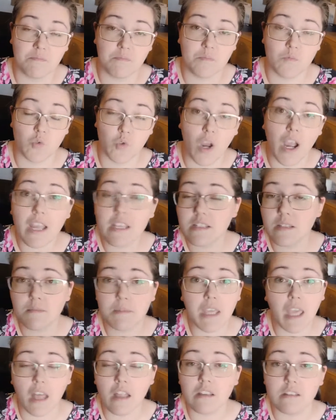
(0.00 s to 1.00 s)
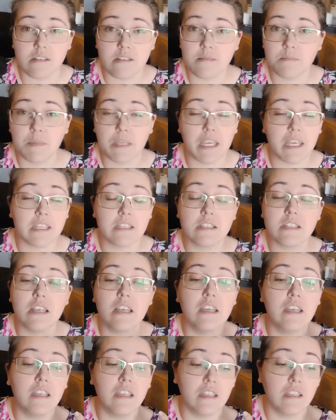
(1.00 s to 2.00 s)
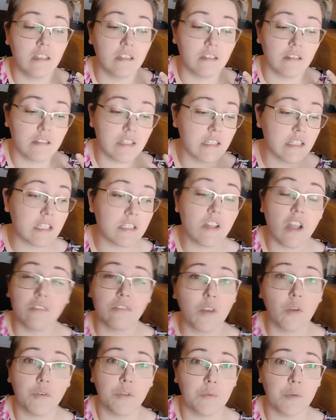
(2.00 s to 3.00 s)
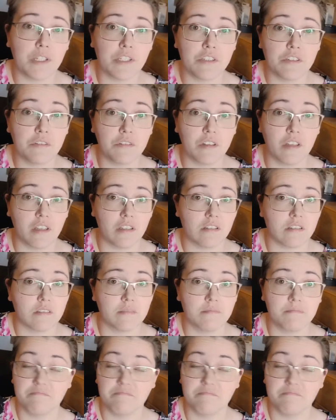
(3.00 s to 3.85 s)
try something else, because this is not the only way to do things.